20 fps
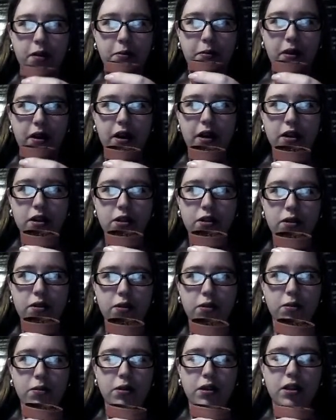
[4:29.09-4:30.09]
a plant
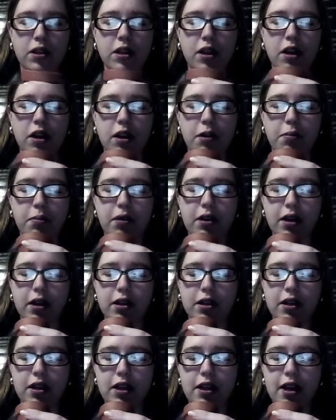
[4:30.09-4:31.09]
who is not a
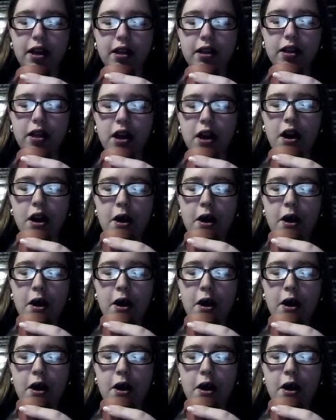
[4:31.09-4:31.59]
plant yet.